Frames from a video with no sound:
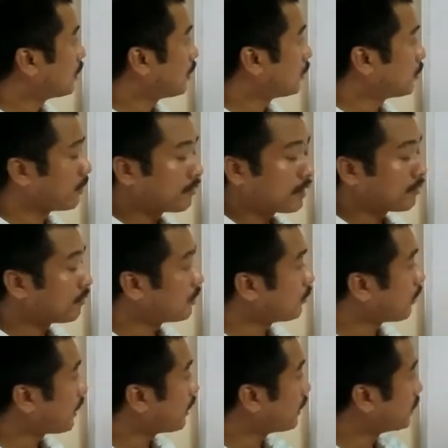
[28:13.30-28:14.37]
wave number,
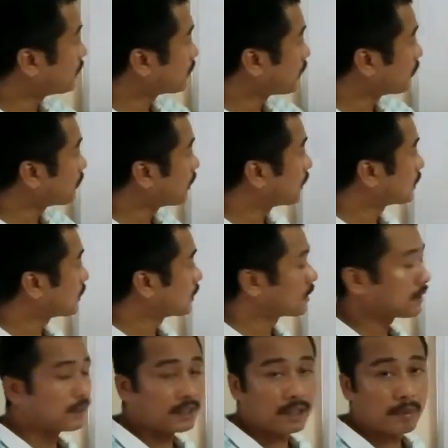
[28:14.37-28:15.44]
while in some cases
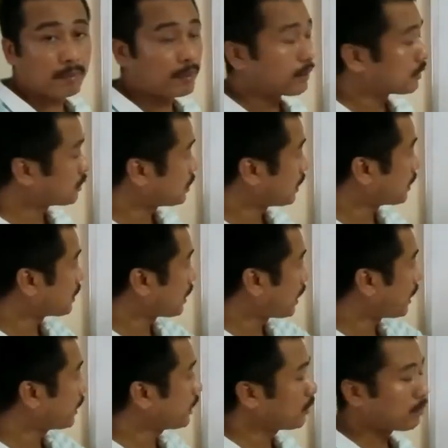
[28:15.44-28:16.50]
it appears at
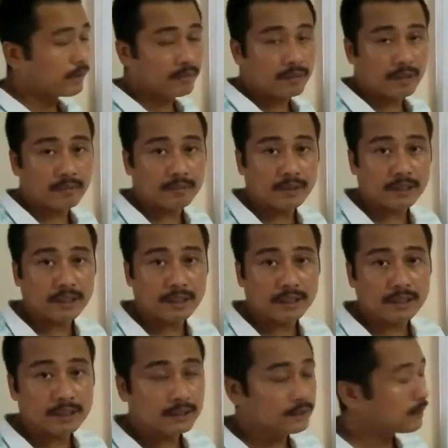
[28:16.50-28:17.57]
higher wave number,
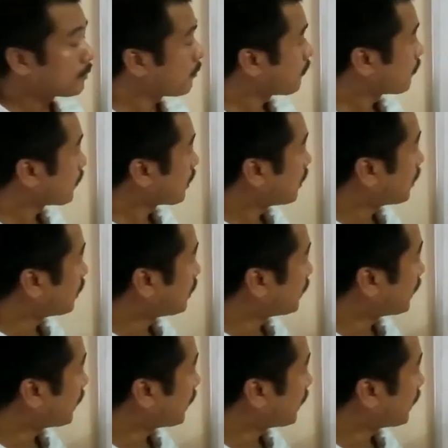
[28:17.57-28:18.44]
is the